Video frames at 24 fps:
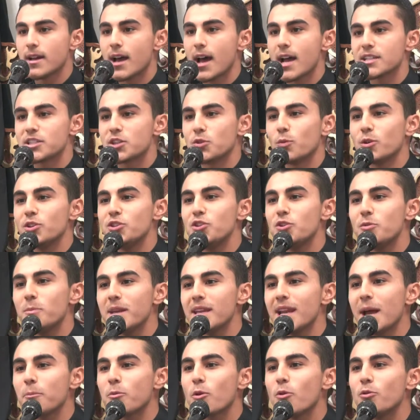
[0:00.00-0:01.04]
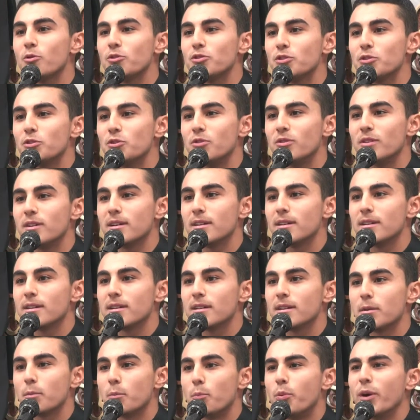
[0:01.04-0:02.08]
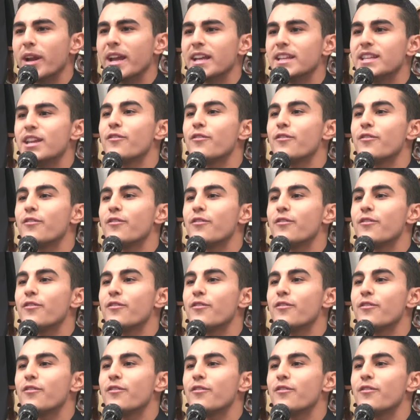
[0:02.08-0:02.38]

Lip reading: I said, what do you mean I'm going to bring